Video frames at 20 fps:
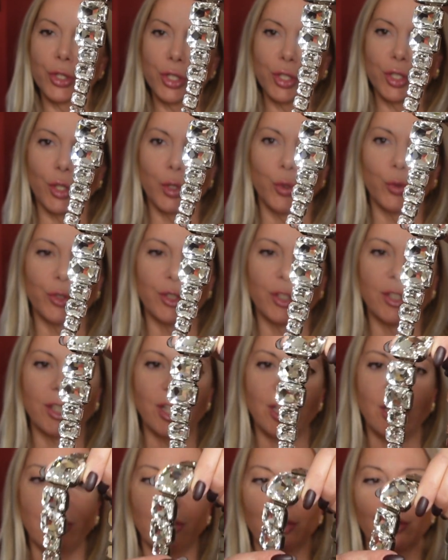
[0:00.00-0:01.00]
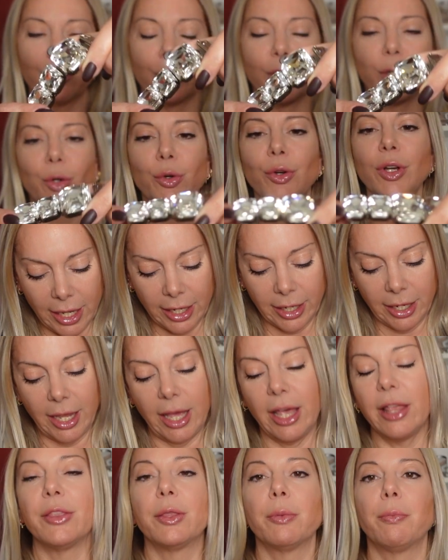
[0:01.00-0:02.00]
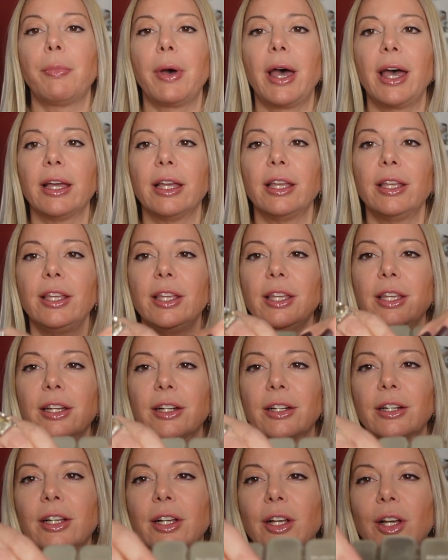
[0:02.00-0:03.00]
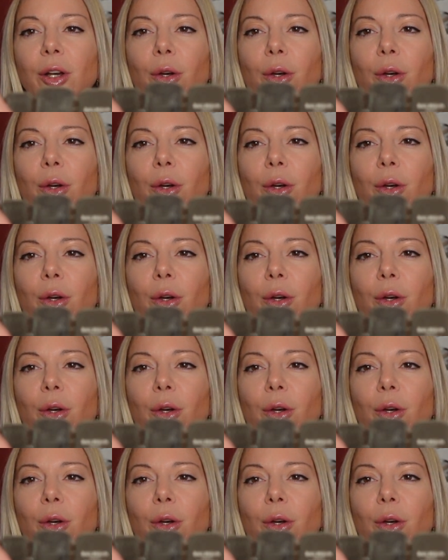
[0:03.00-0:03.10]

stones in the row. And at the back here,